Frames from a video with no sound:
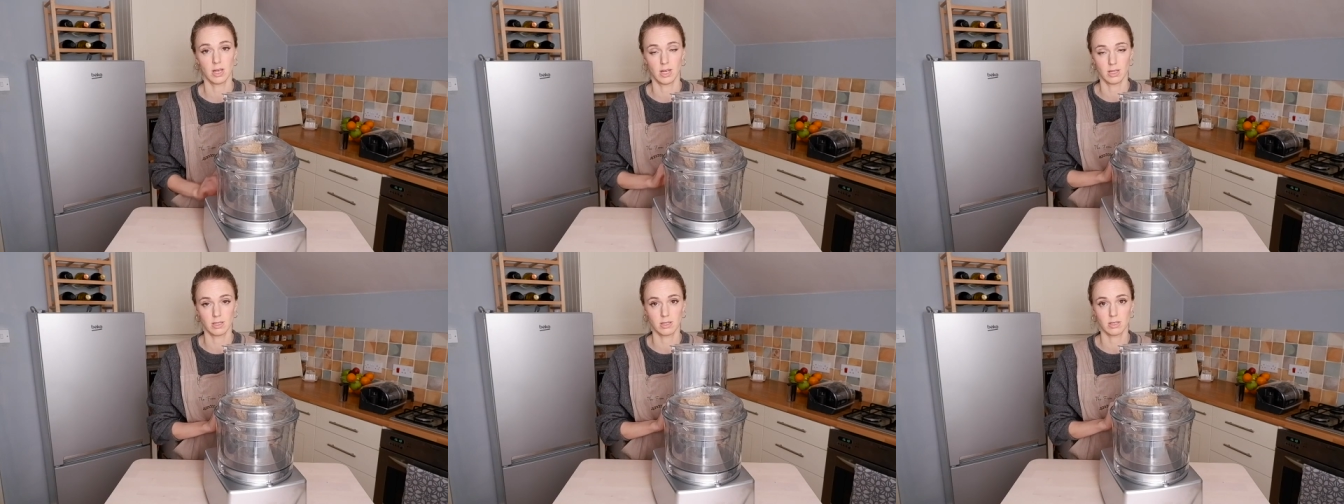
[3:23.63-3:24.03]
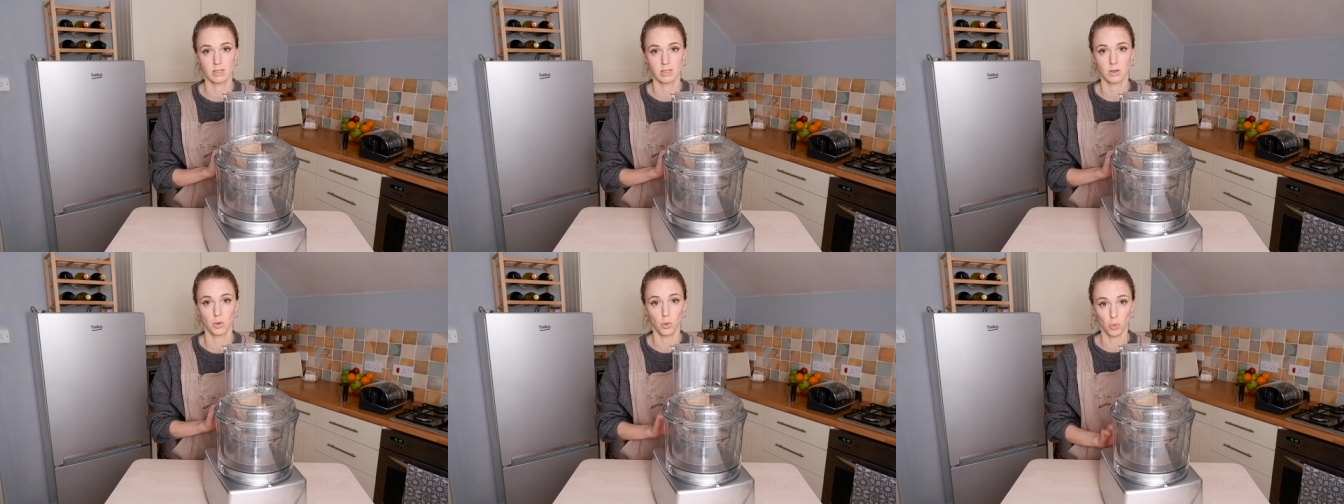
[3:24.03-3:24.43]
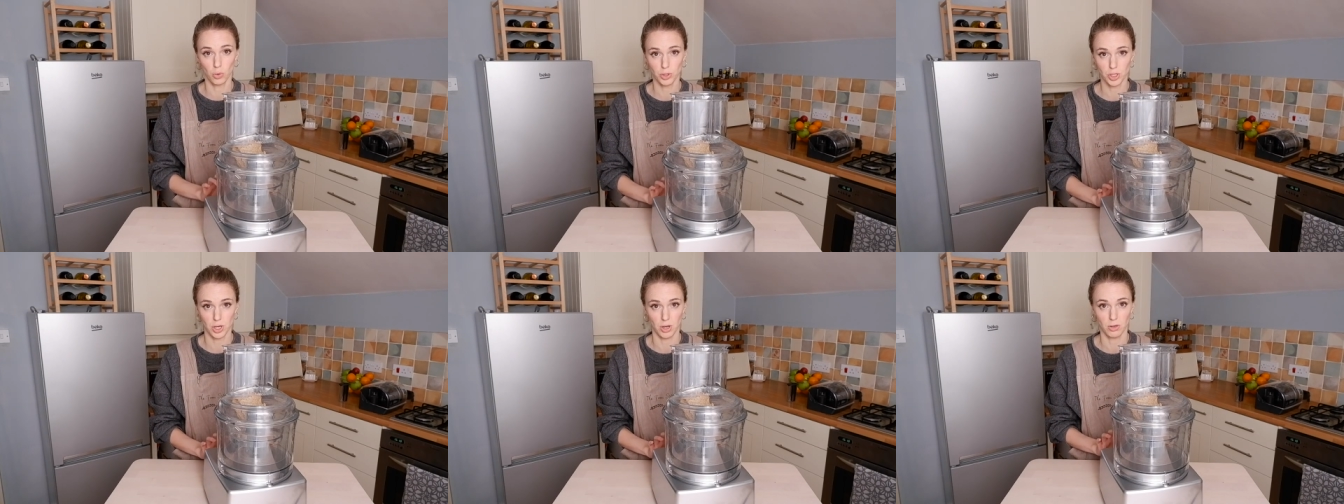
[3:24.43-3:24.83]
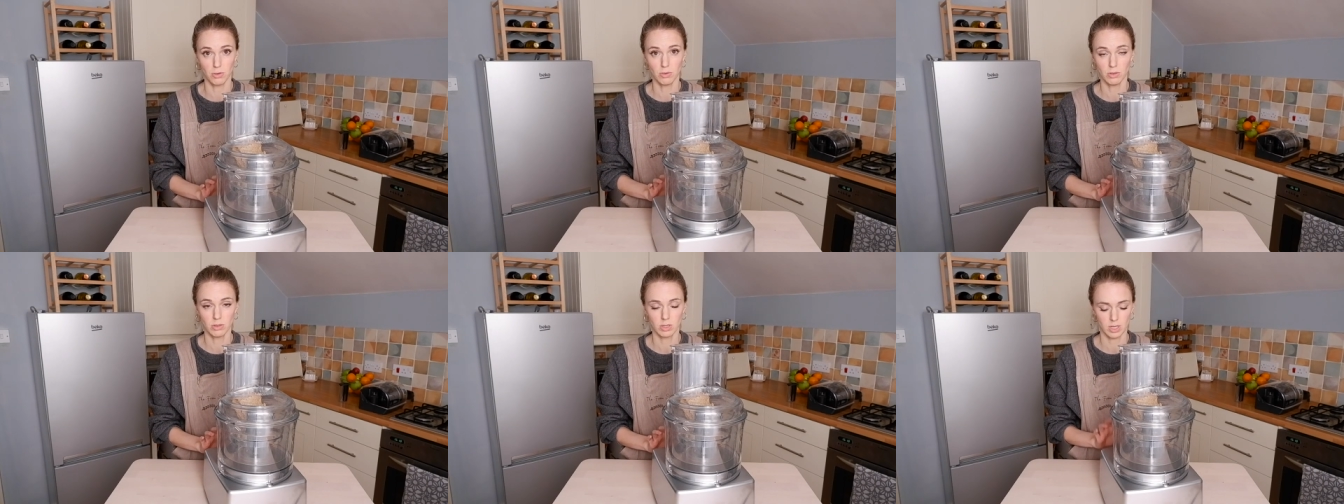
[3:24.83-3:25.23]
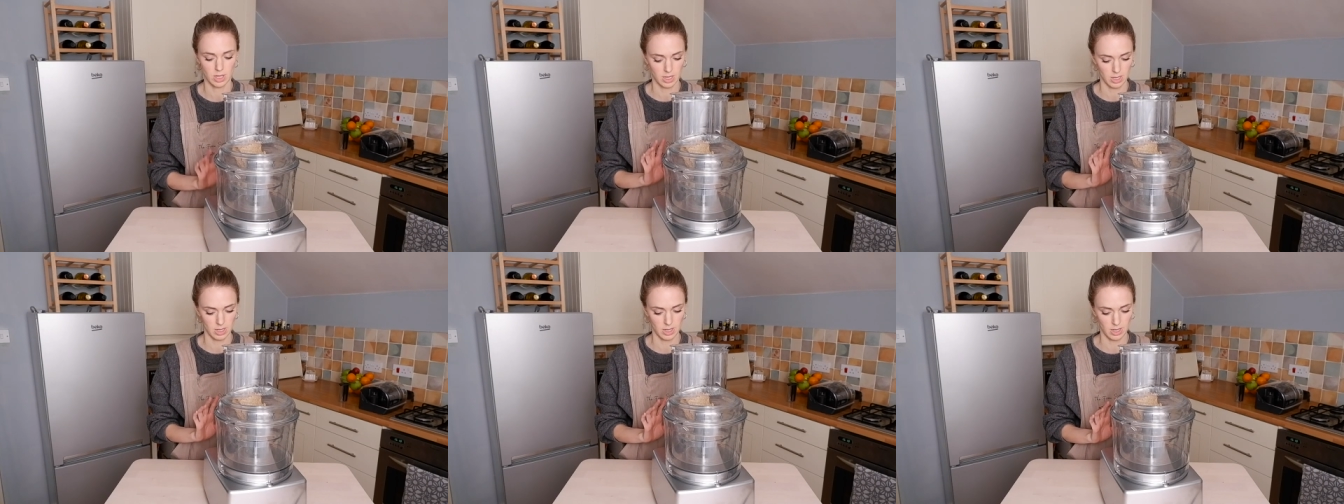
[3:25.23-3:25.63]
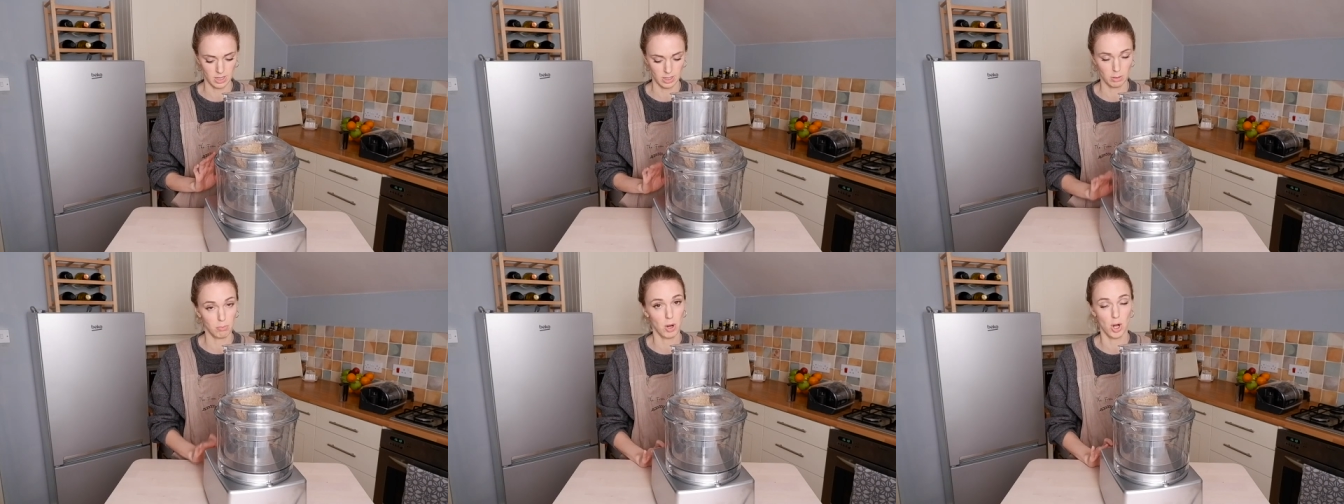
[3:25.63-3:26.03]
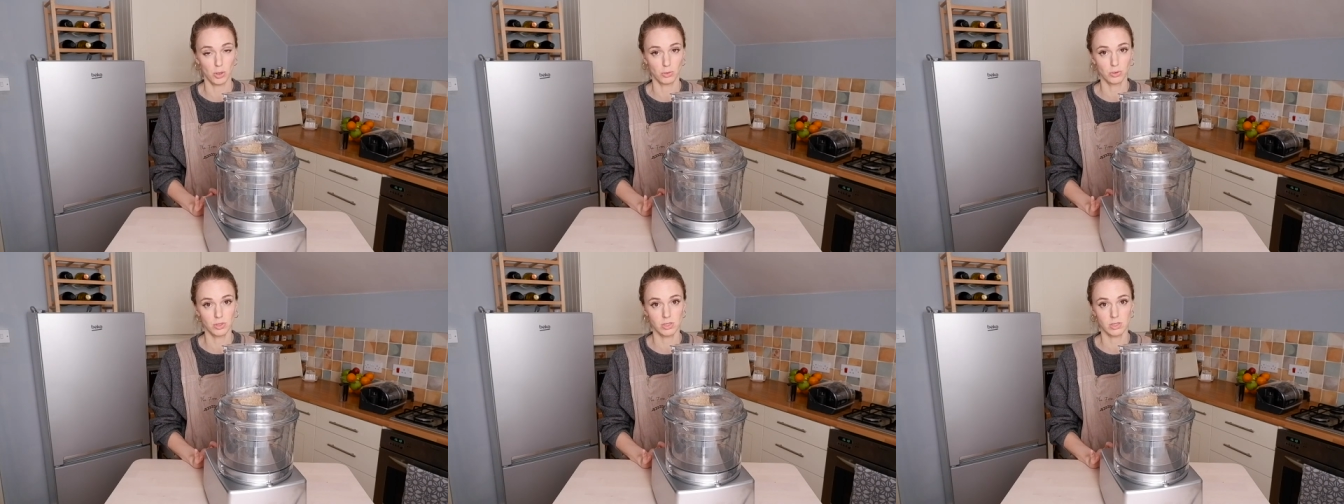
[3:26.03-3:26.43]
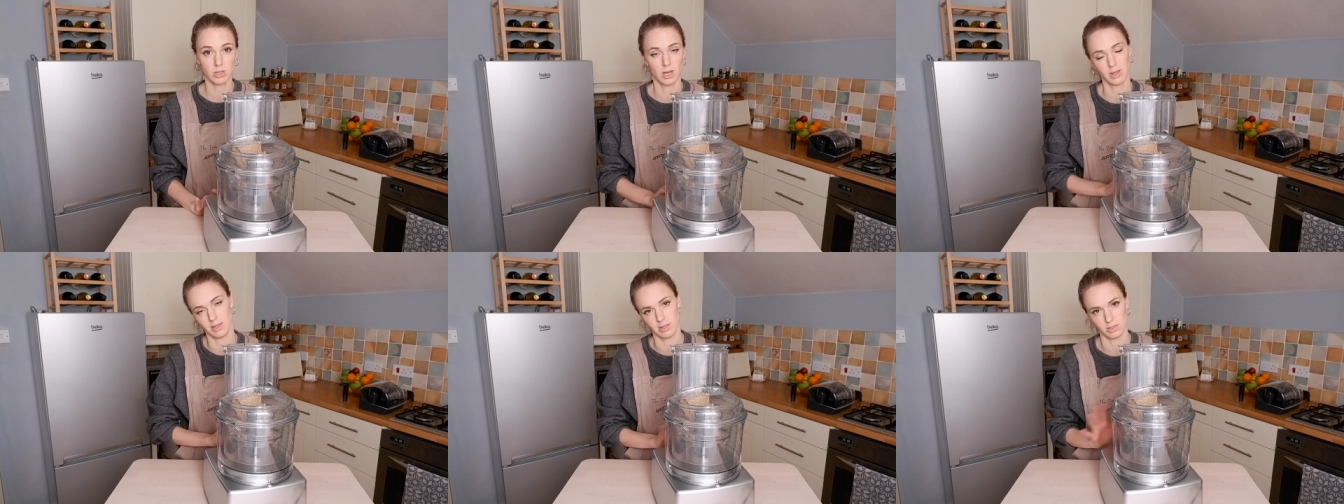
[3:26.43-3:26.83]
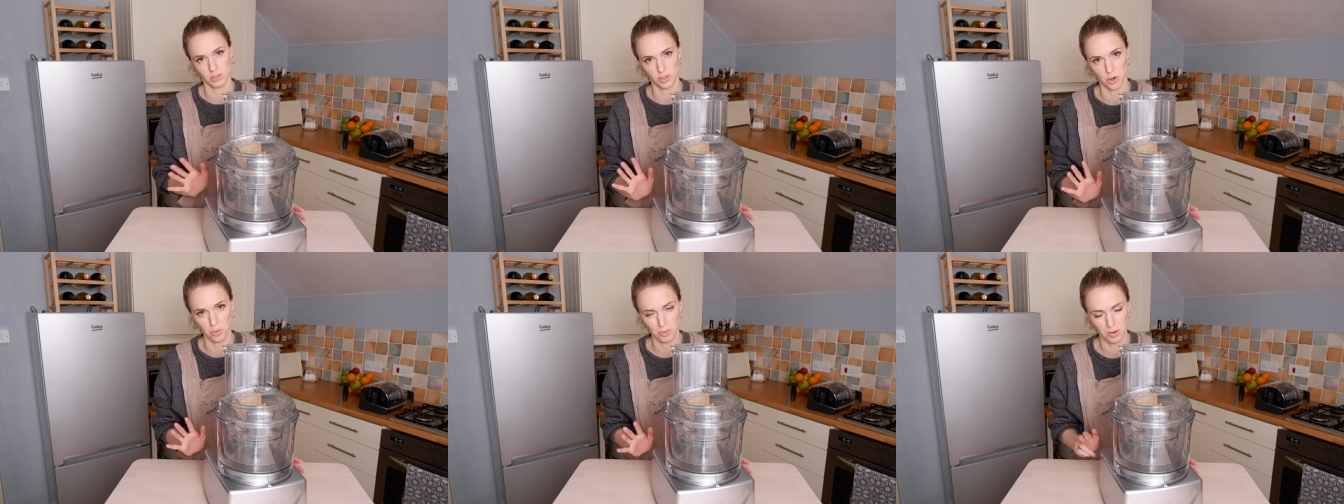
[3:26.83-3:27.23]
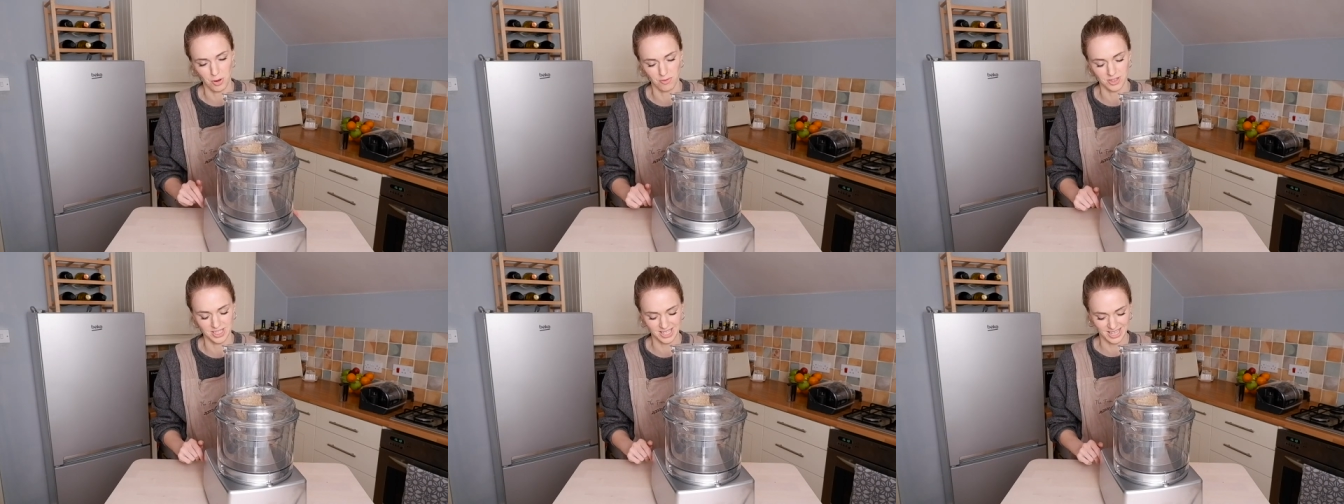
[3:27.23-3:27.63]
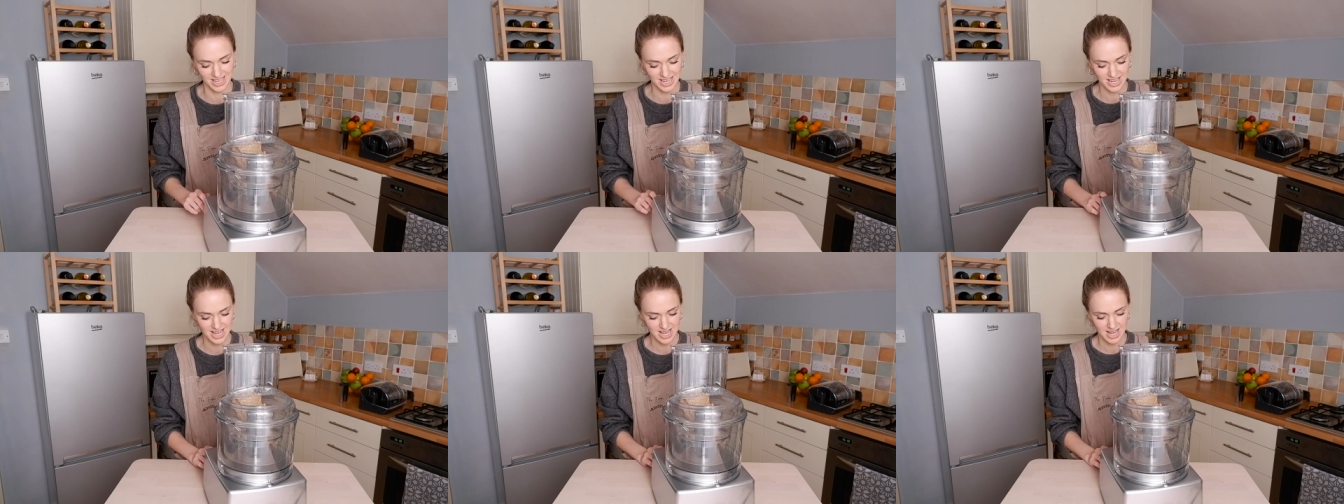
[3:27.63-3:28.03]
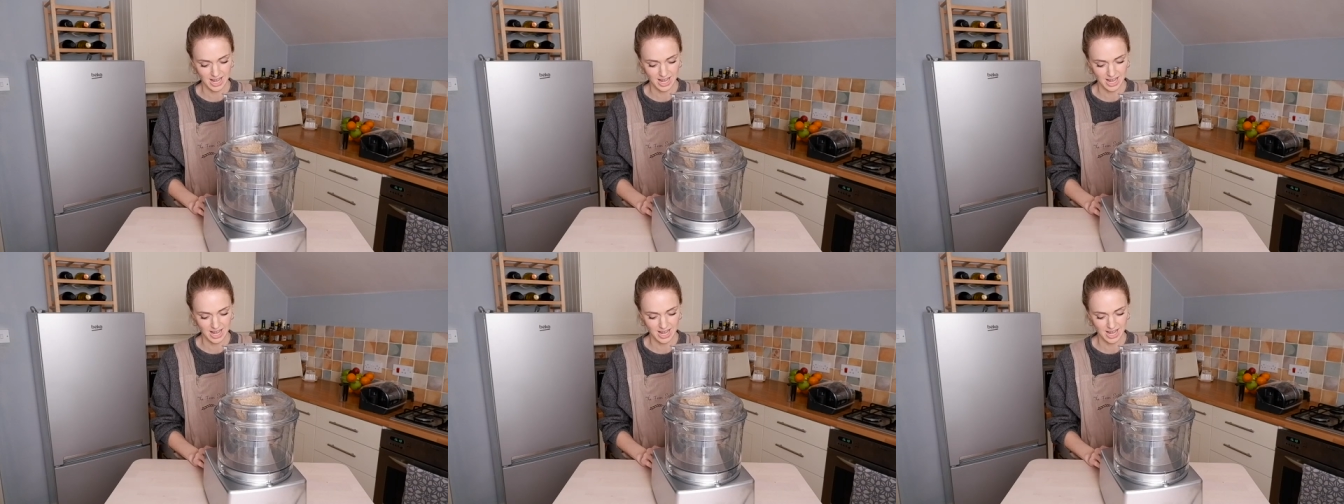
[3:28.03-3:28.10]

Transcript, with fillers: It's auto and pulse and then stop, obviously.